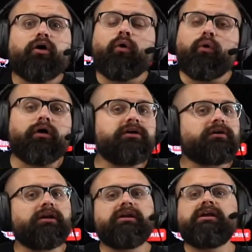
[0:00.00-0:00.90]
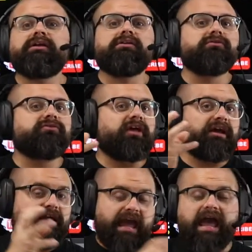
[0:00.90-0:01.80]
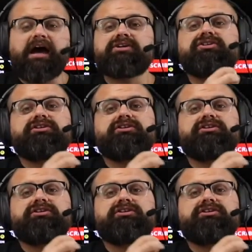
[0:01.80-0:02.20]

or you're going to need to use like cash